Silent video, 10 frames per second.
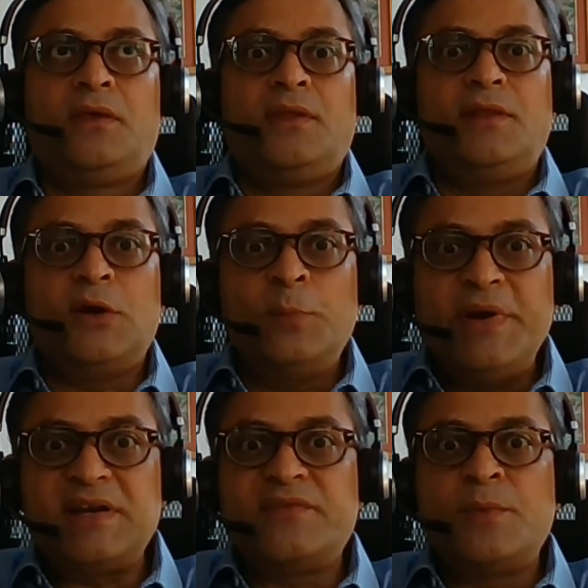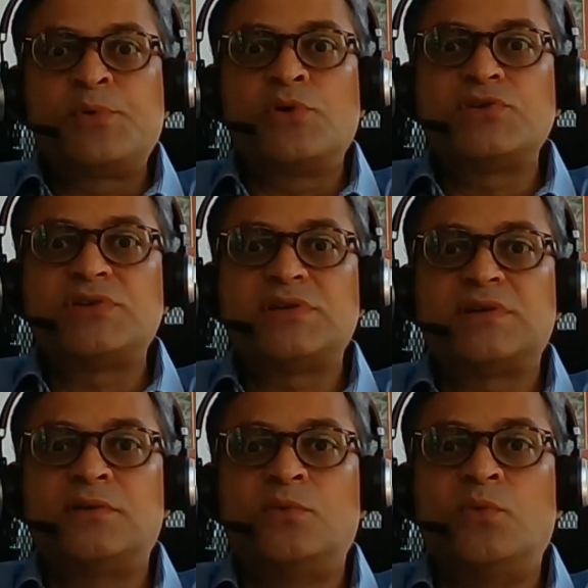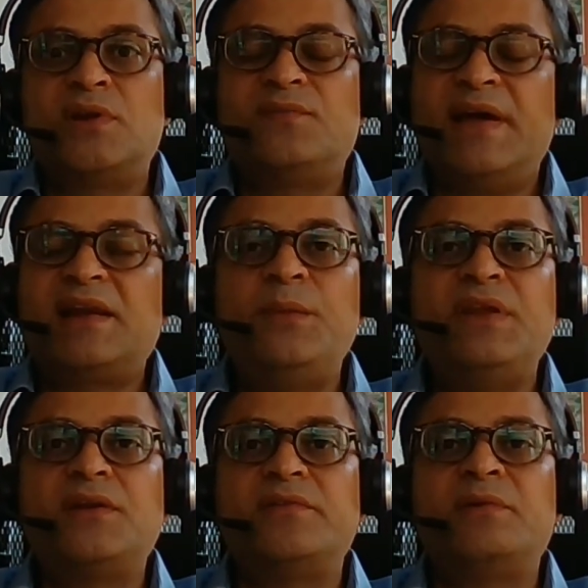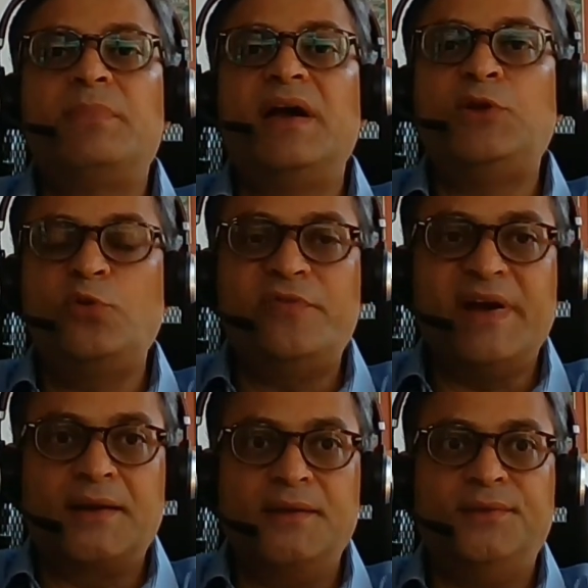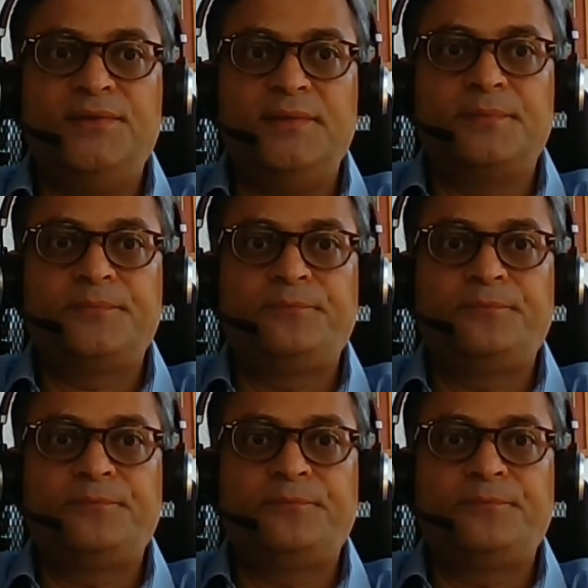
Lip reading: The competitive approach would have likely been driven by two factors.